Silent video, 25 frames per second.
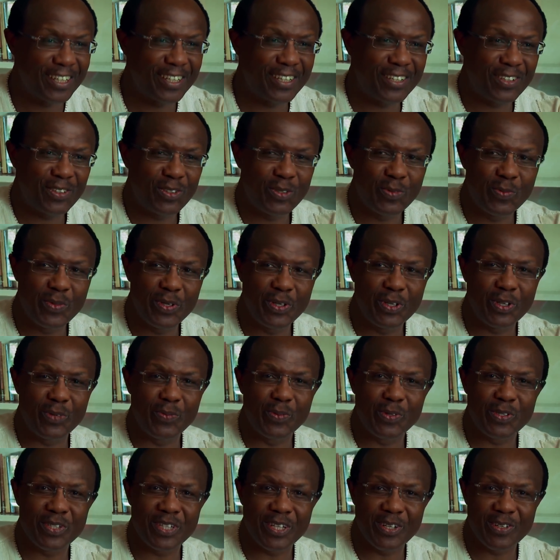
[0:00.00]
That to me
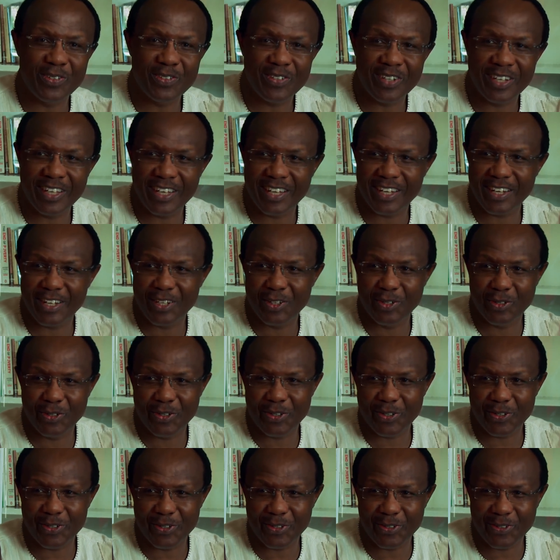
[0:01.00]
almost sounds like a
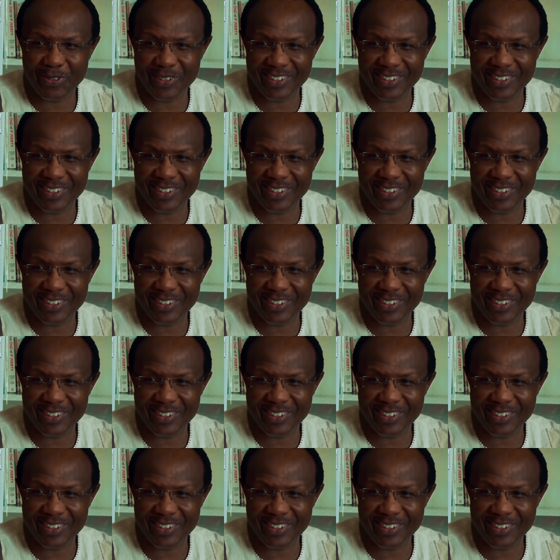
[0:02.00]
rhetorical